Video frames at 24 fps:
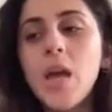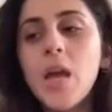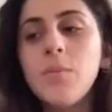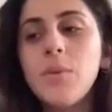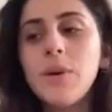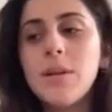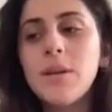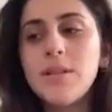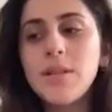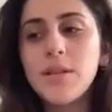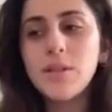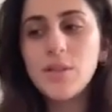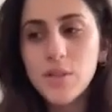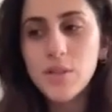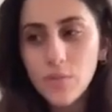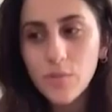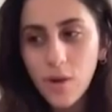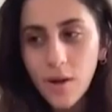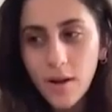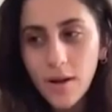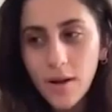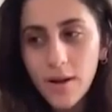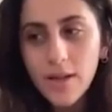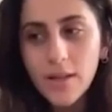But there is
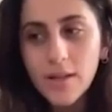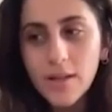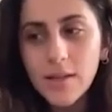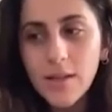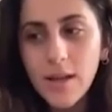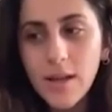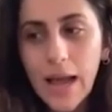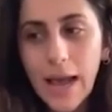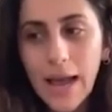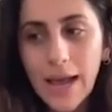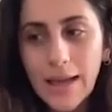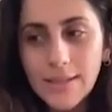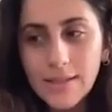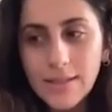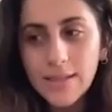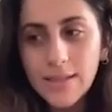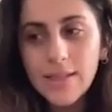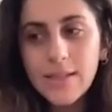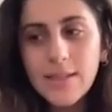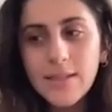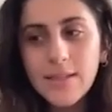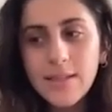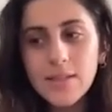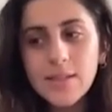one
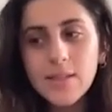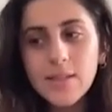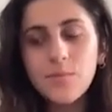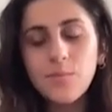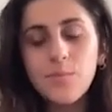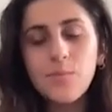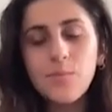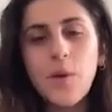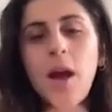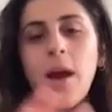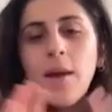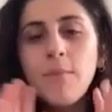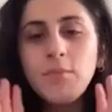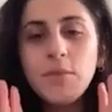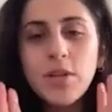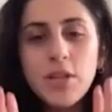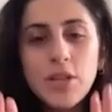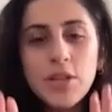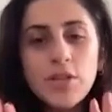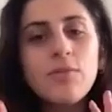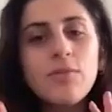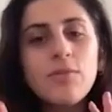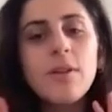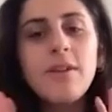athlete. I'm
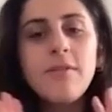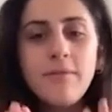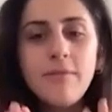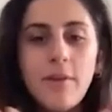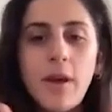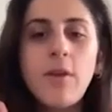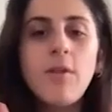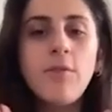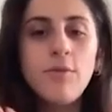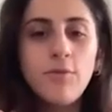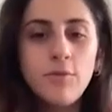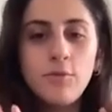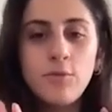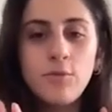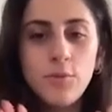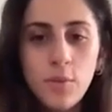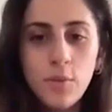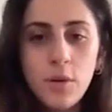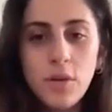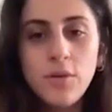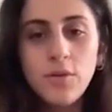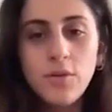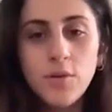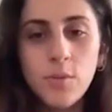not really fan of
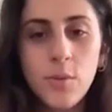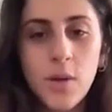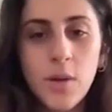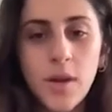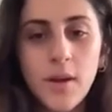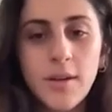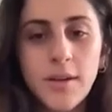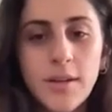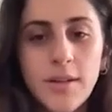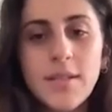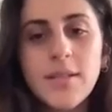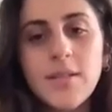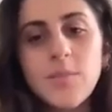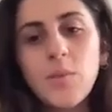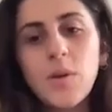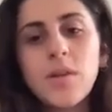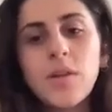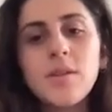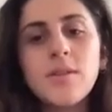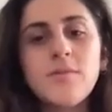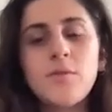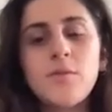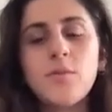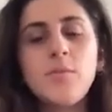football to be honest,
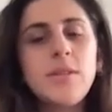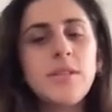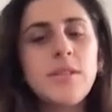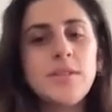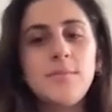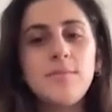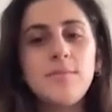because for me is